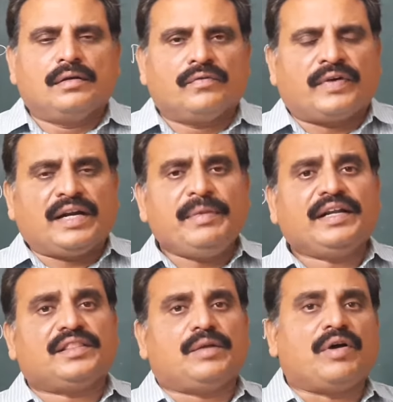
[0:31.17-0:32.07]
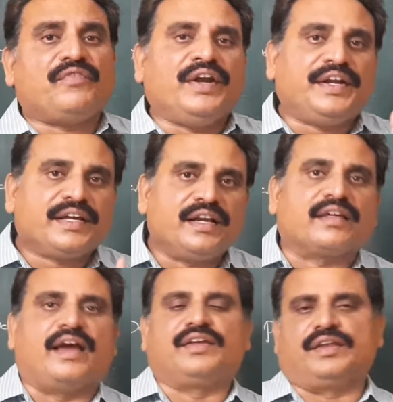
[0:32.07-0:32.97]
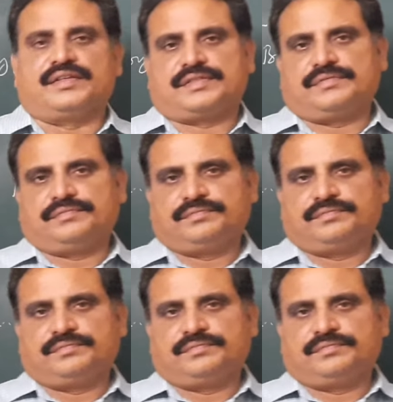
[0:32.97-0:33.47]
fundamental theorem of integral calculus.